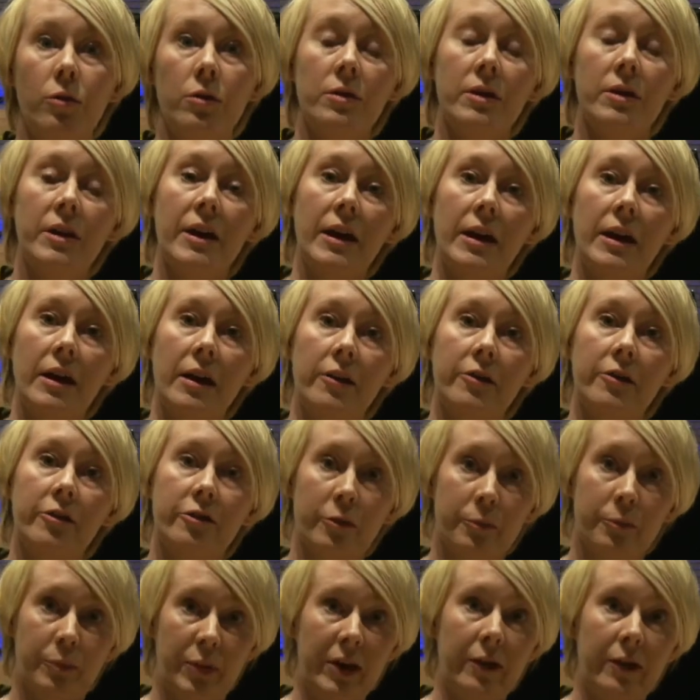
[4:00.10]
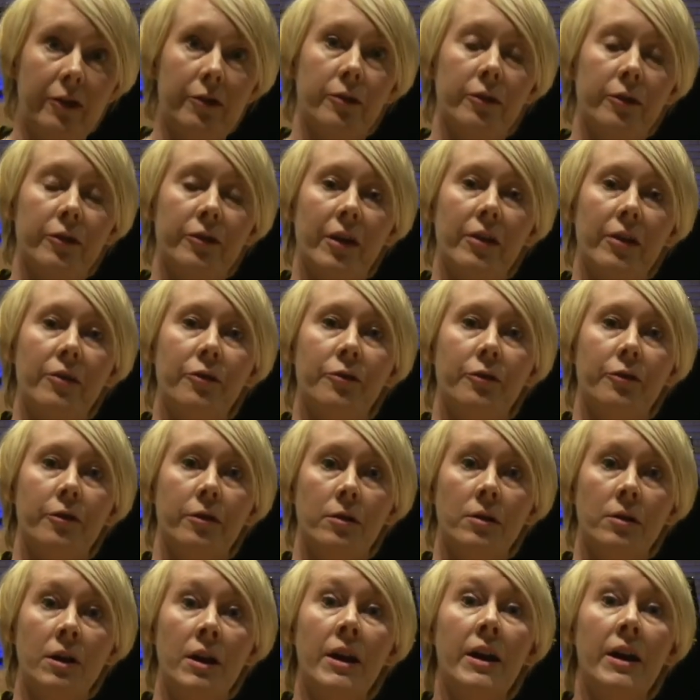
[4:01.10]
need to be
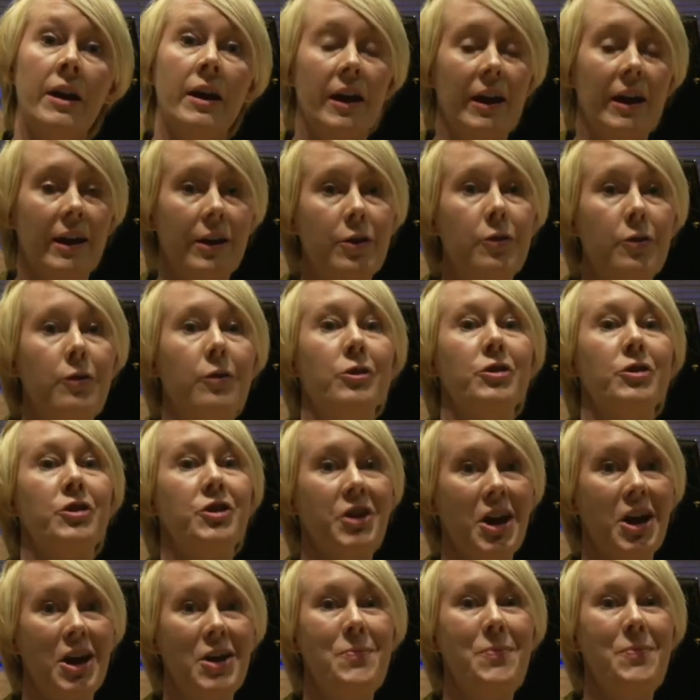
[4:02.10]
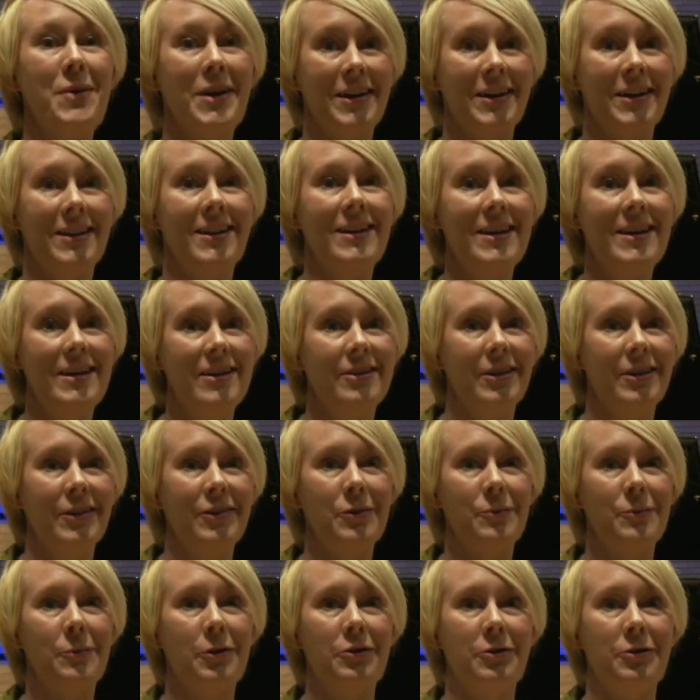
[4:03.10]
successful in your shaping and leading
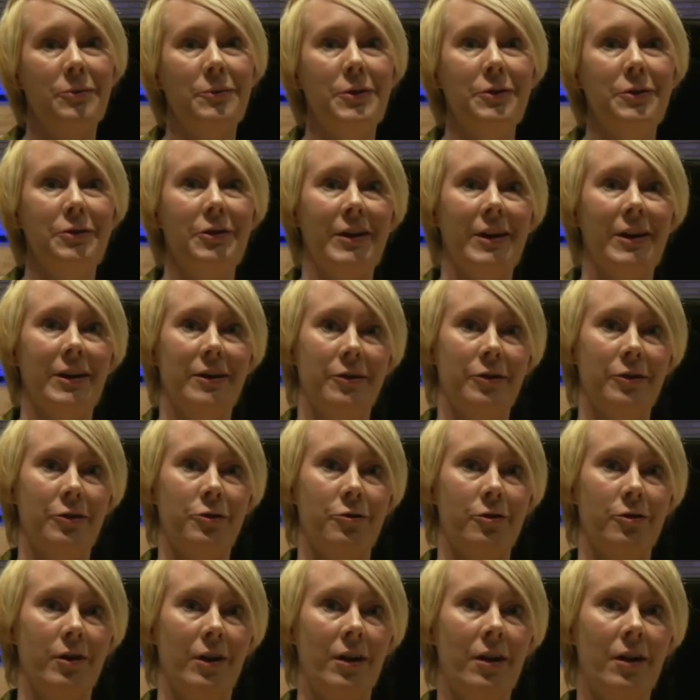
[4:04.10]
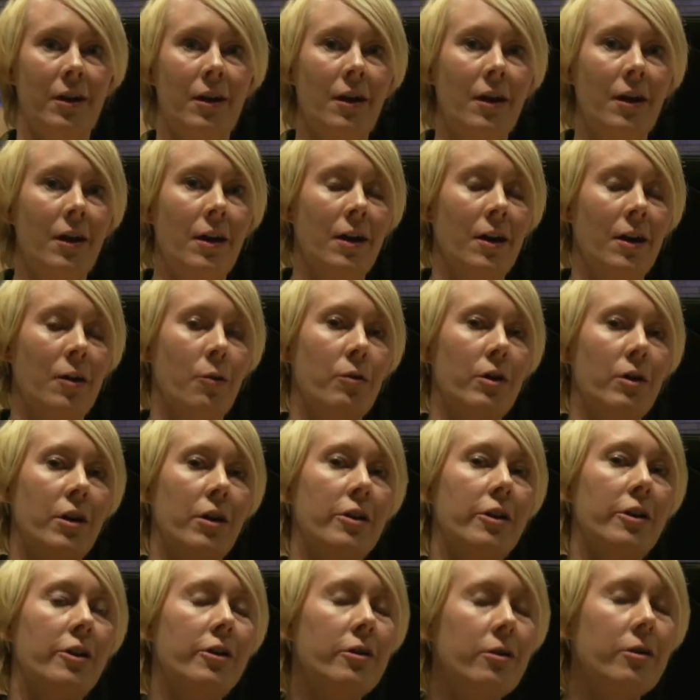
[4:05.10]
the modern music industry. We are
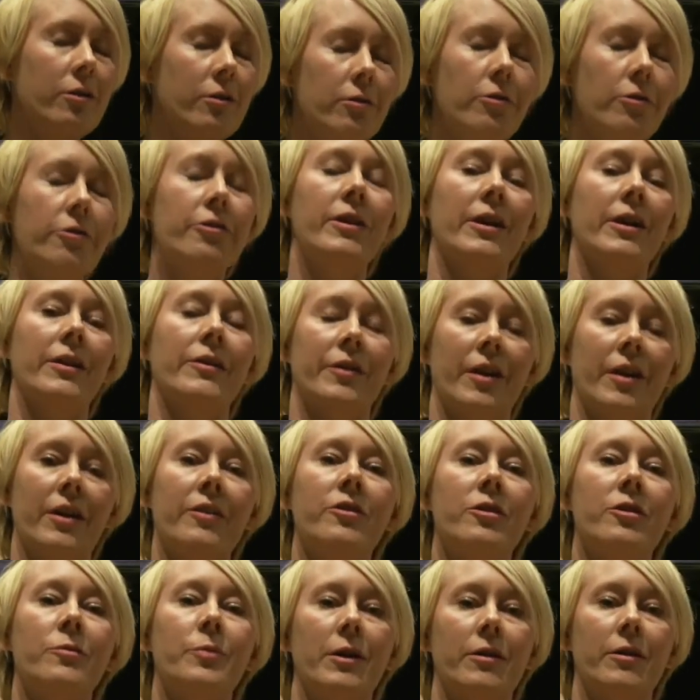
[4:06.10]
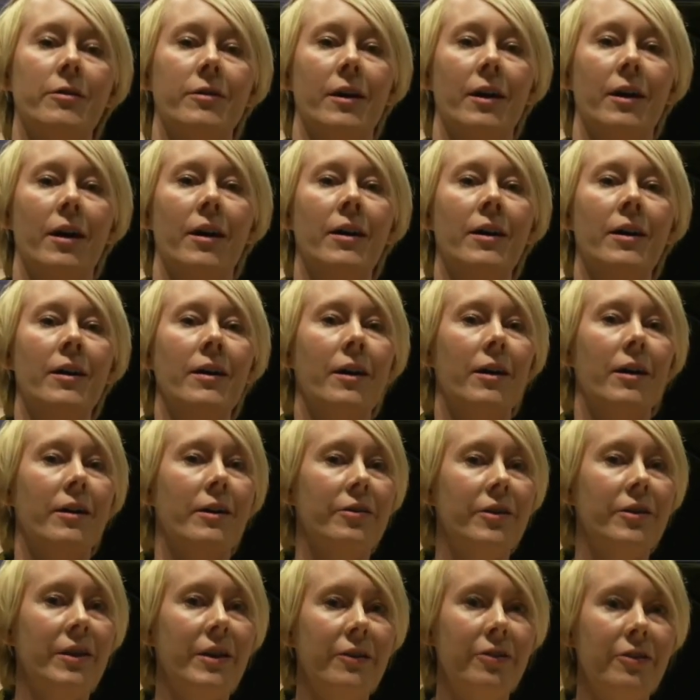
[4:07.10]
hugely excited about that, and I
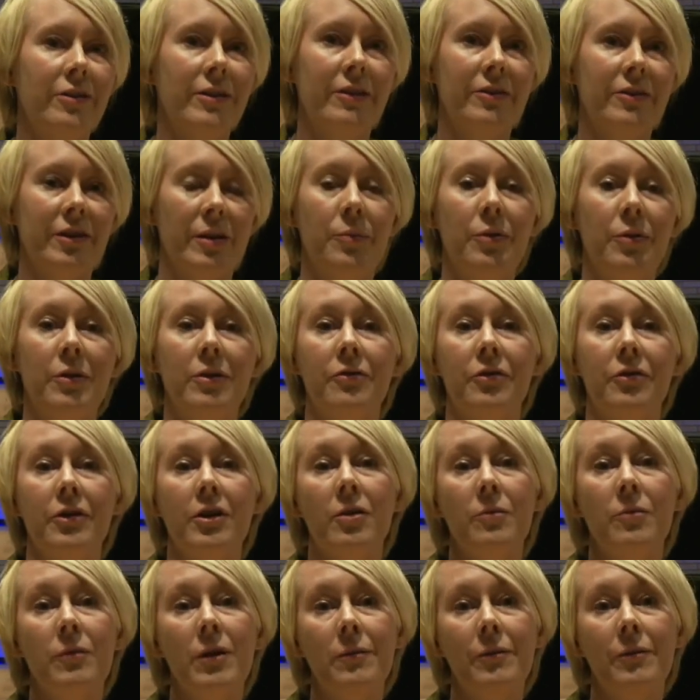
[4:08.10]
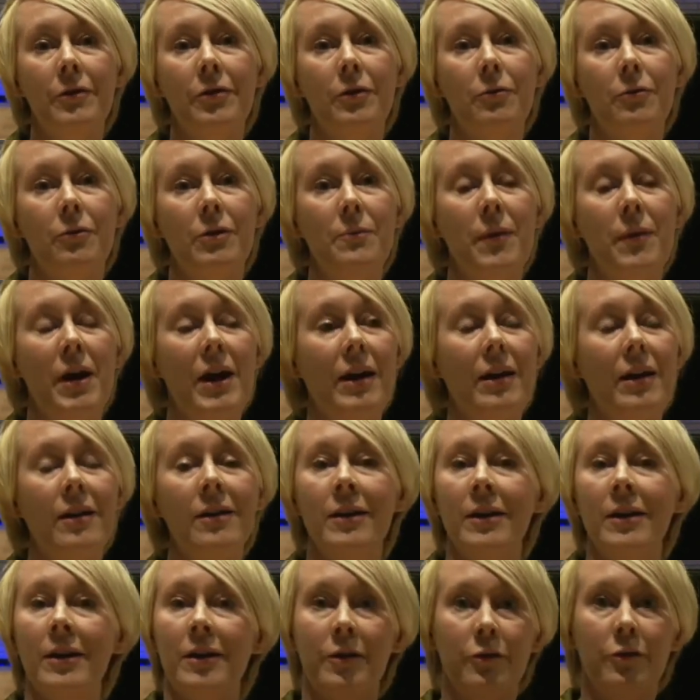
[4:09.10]
think it's an example of the commitment that we make
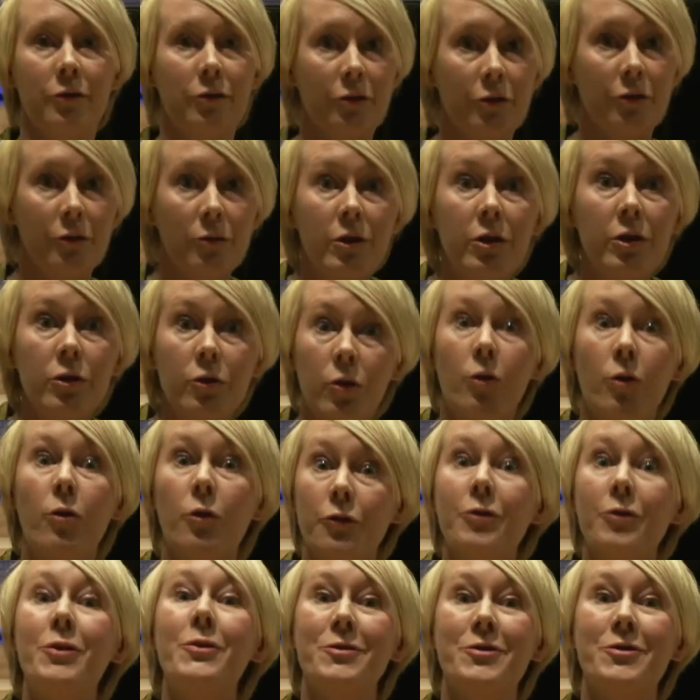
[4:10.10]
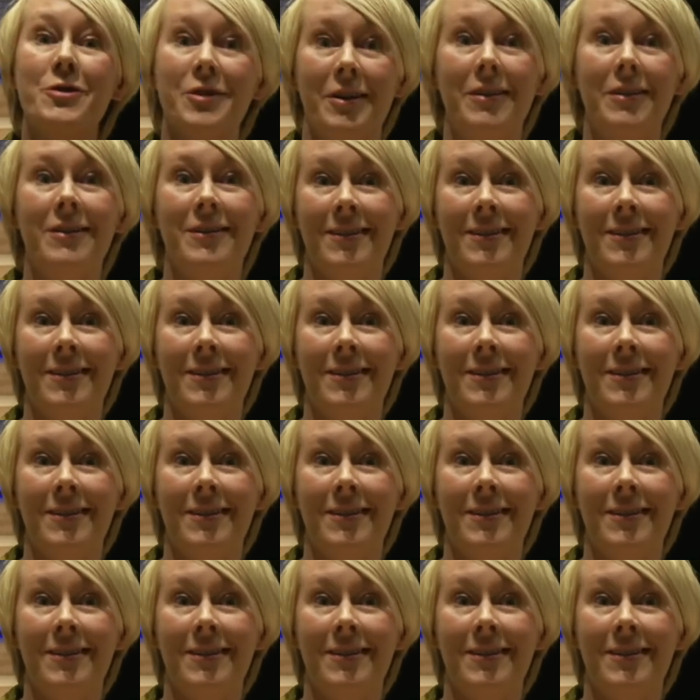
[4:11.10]
to your future.